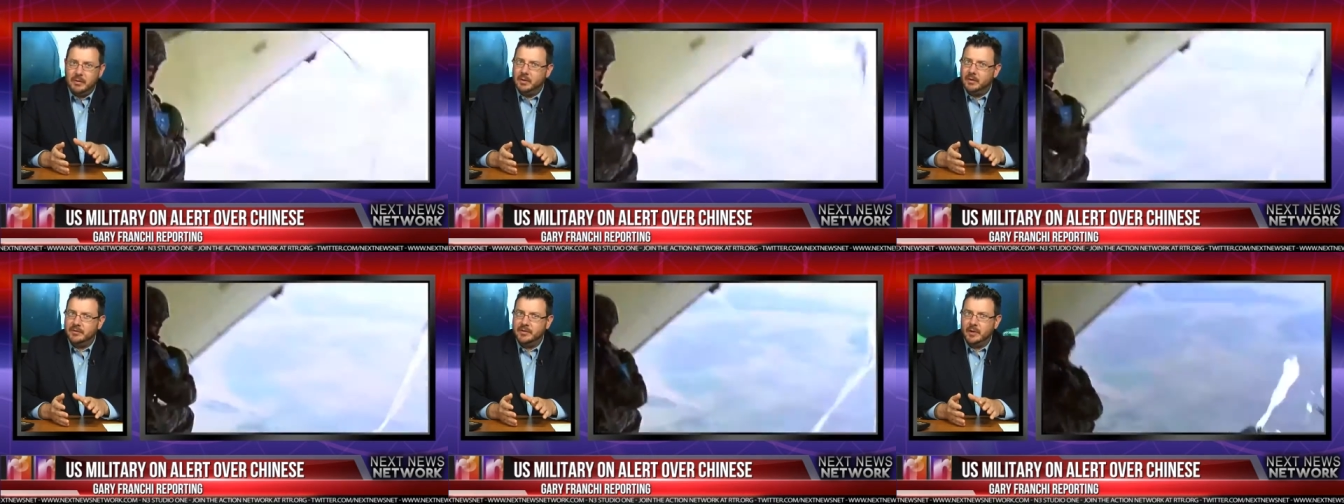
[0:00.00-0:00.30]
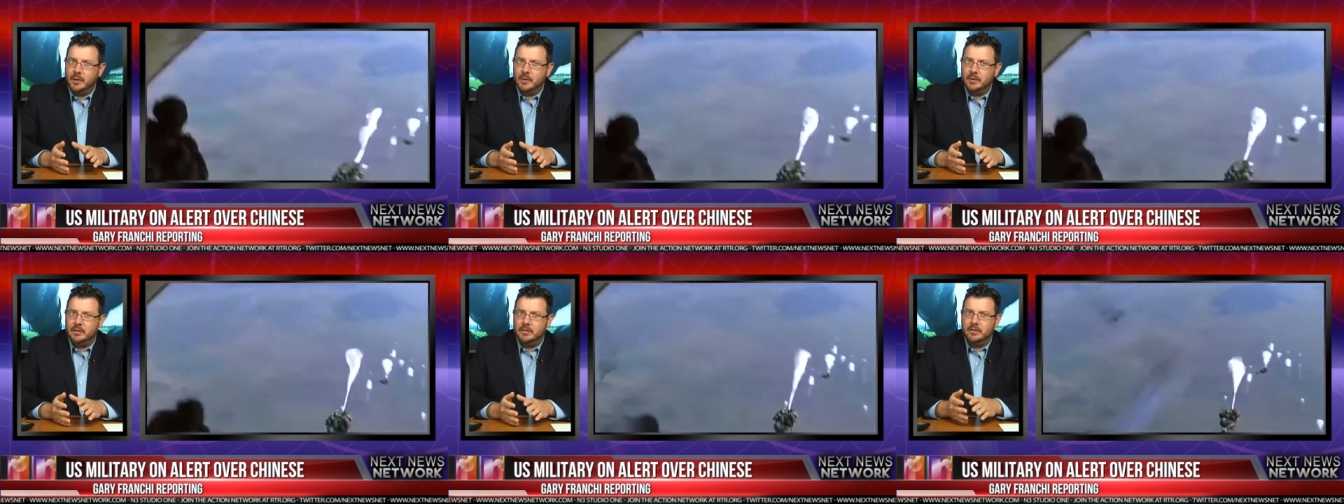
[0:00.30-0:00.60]

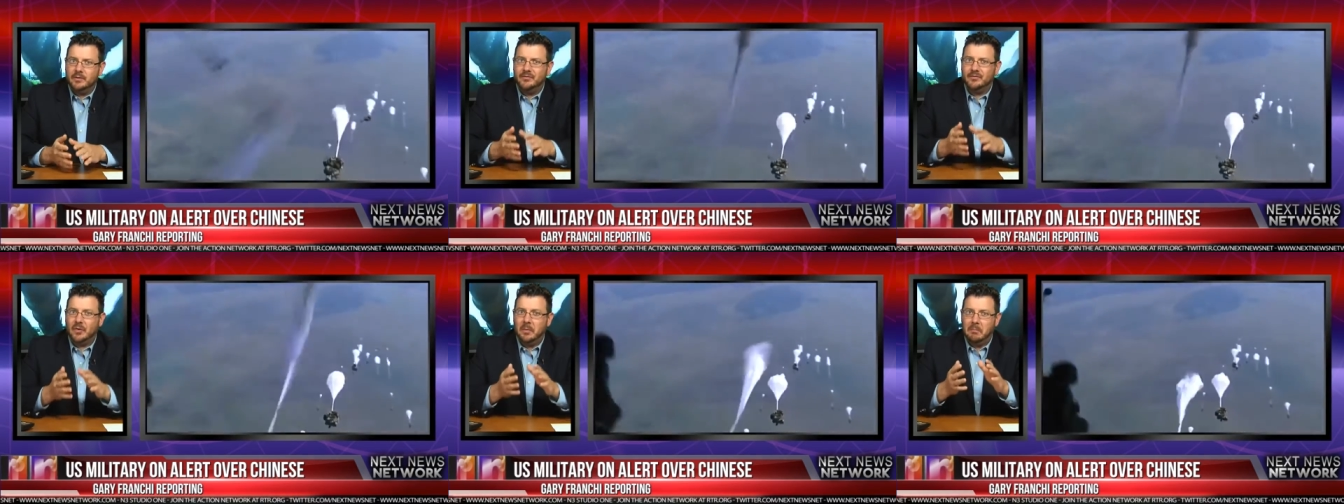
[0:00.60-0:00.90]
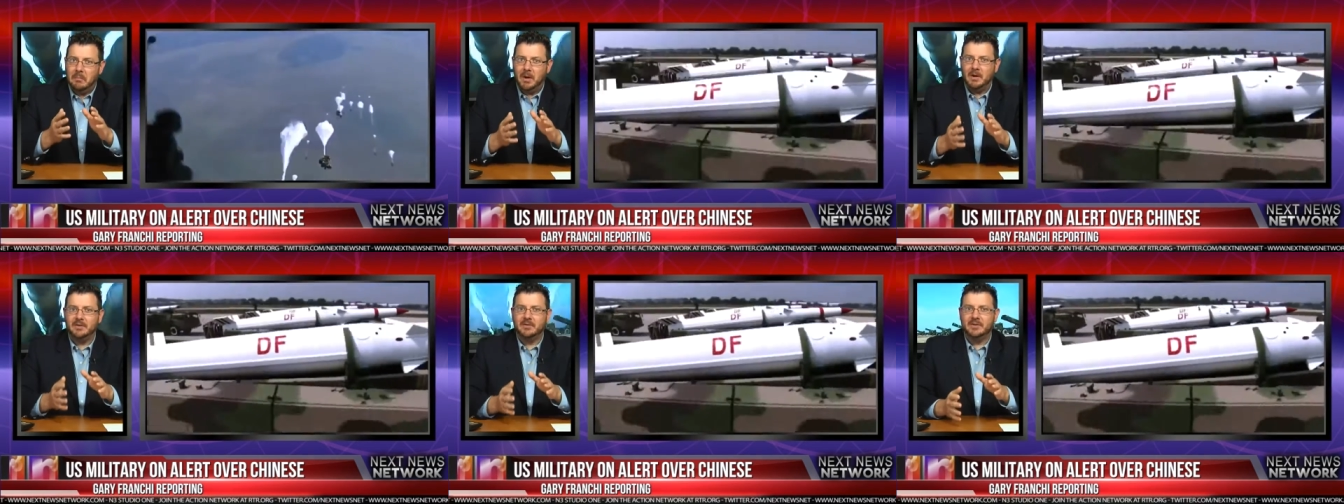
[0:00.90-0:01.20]
militaries for
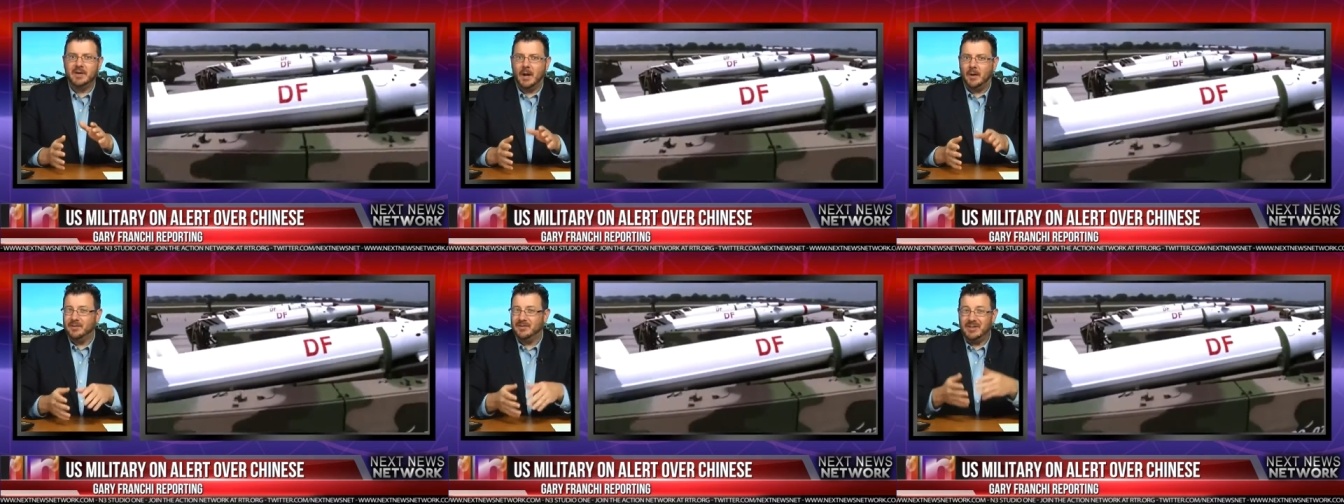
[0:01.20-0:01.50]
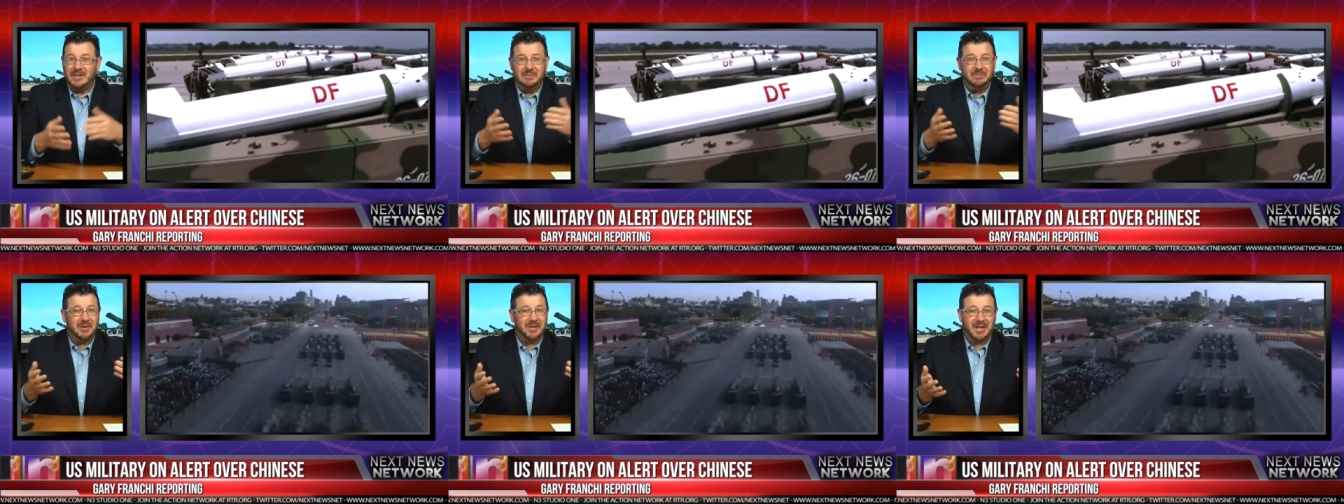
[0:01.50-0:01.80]
months now. It
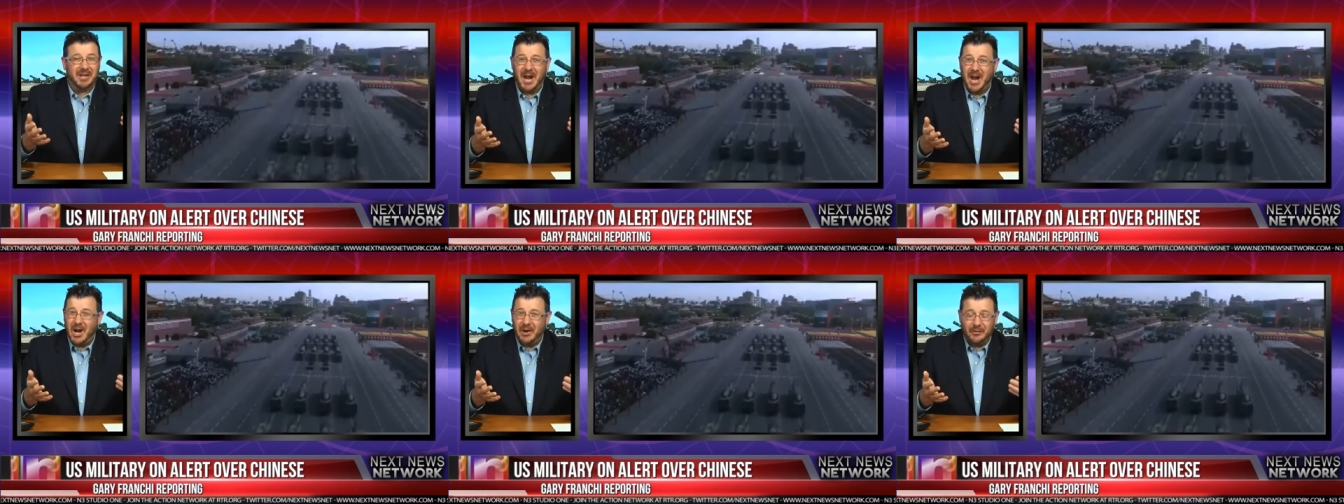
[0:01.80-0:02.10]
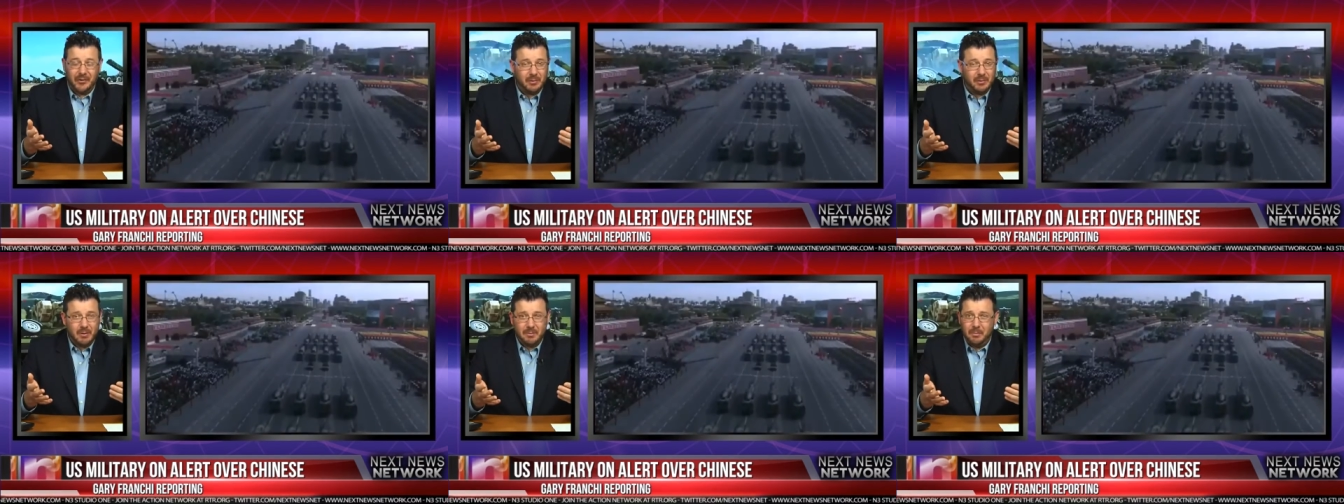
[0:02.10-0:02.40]
seems like
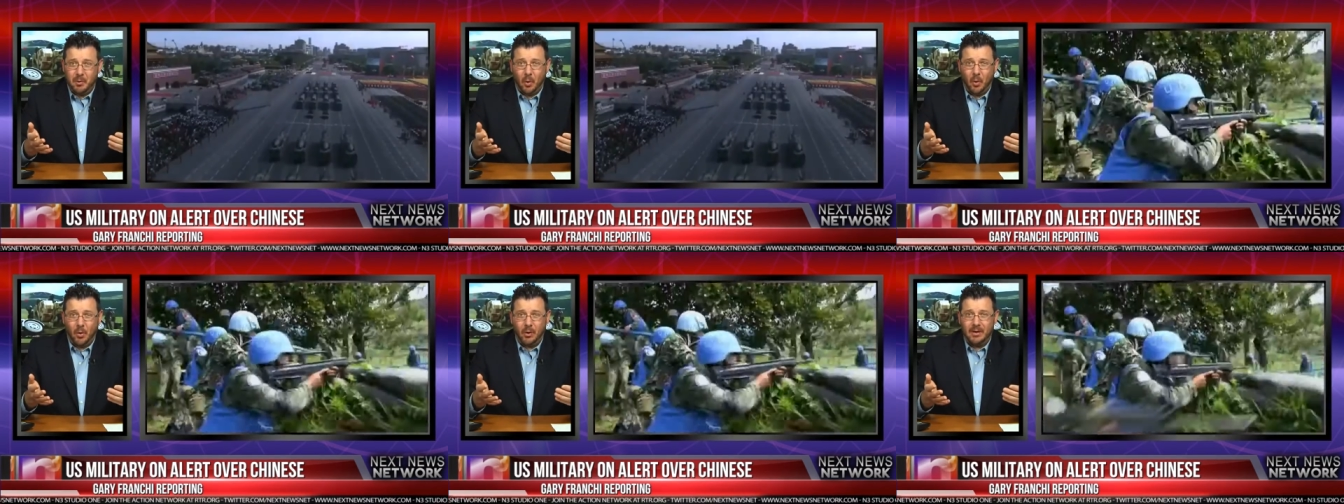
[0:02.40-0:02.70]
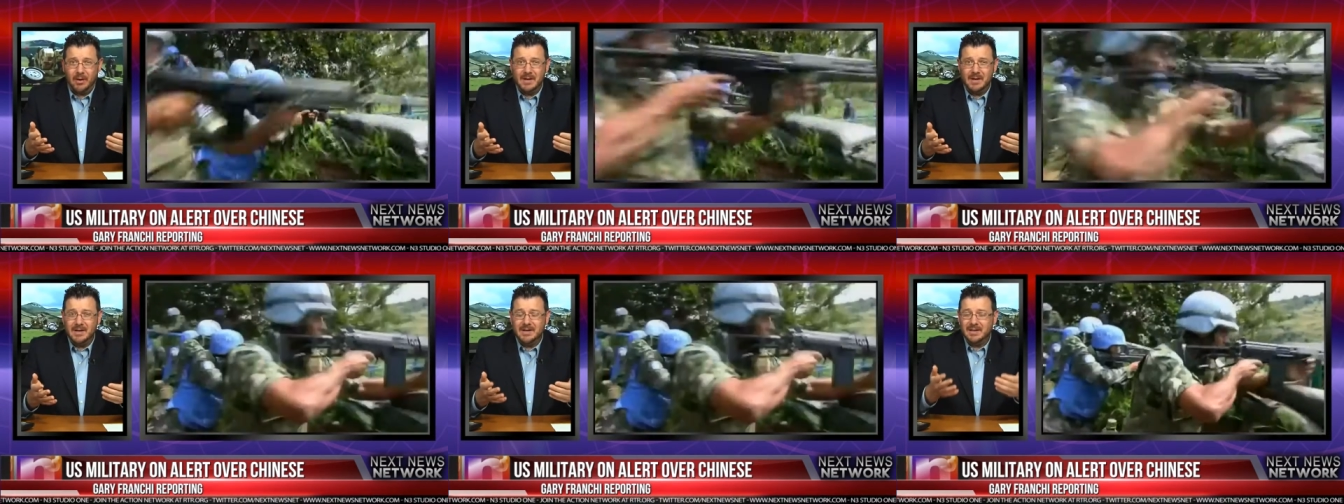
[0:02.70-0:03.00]
every
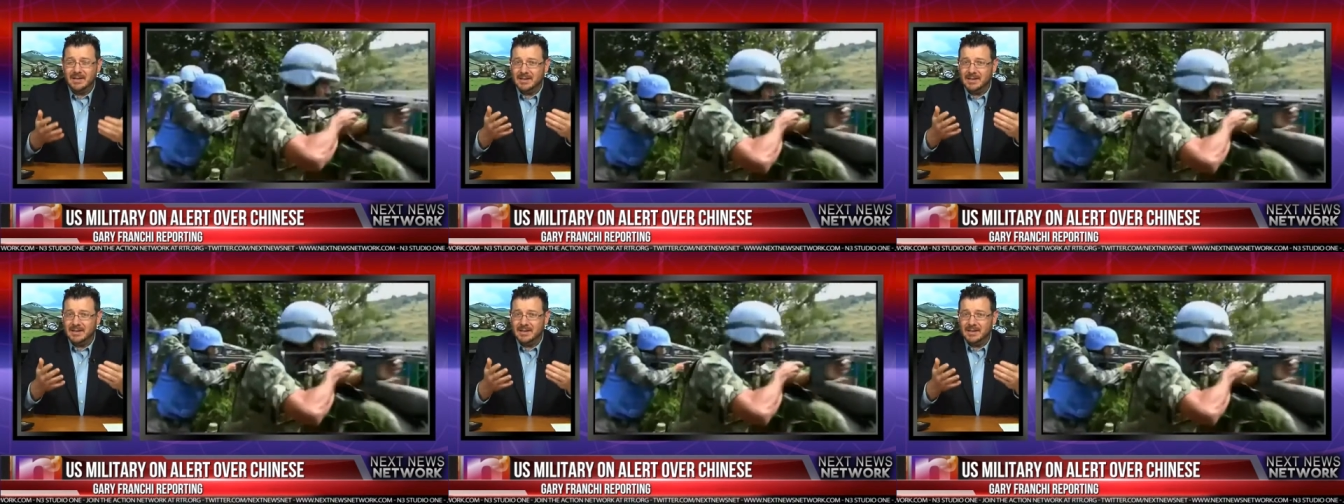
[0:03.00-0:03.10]
report